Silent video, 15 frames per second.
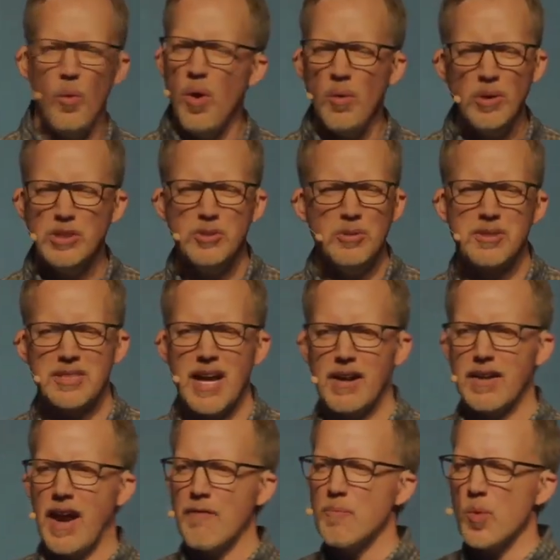What would you
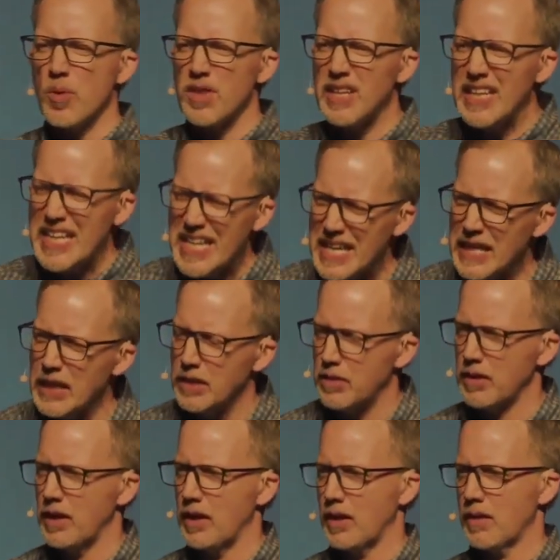desire to have more than
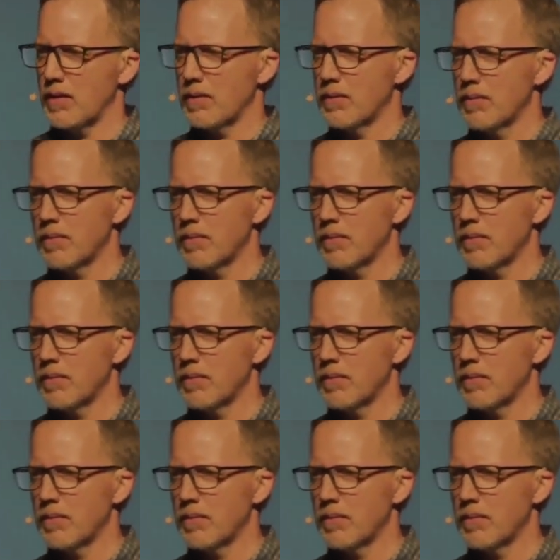anything?